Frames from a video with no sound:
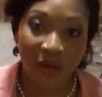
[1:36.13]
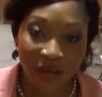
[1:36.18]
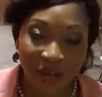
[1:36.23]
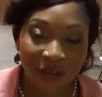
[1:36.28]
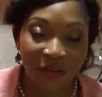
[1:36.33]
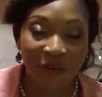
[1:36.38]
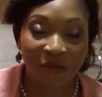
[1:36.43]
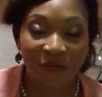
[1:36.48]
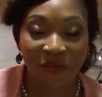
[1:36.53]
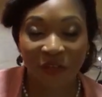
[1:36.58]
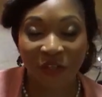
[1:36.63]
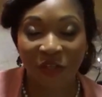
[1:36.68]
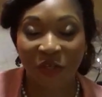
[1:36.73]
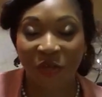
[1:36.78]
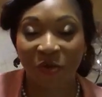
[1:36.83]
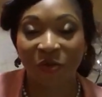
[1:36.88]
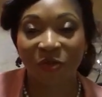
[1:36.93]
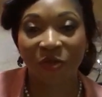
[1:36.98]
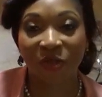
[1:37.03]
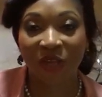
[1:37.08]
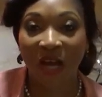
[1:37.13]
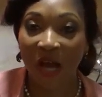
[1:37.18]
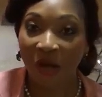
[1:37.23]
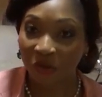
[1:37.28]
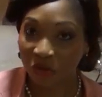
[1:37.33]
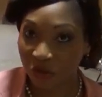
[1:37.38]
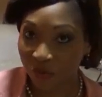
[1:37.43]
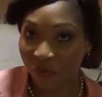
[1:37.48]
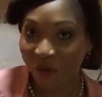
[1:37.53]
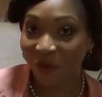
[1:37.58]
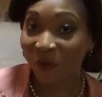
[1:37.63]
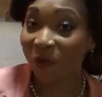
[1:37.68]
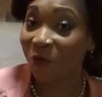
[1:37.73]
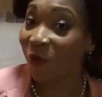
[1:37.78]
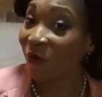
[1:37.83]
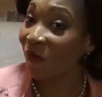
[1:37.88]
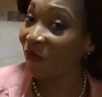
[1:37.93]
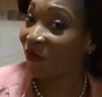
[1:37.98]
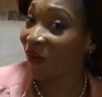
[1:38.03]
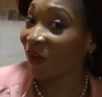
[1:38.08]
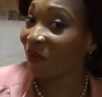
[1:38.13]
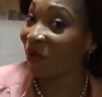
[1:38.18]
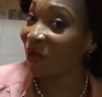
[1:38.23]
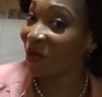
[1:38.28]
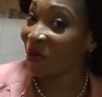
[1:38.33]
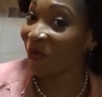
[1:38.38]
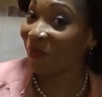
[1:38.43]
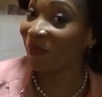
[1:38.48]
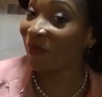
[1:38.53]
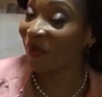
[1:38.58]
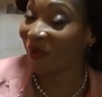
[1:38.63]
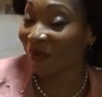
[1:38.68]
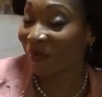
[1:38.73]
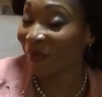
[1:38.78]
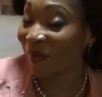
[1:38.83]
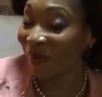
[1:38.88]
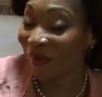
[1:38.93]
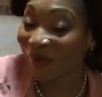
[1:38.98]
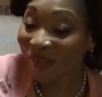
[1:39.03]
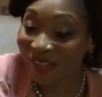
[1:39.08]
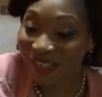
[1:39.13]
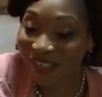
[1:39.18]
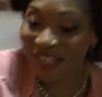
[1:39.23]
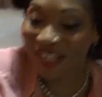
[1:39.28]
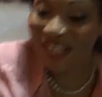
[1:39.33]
our earlier videos on how to make your very own buttermilk.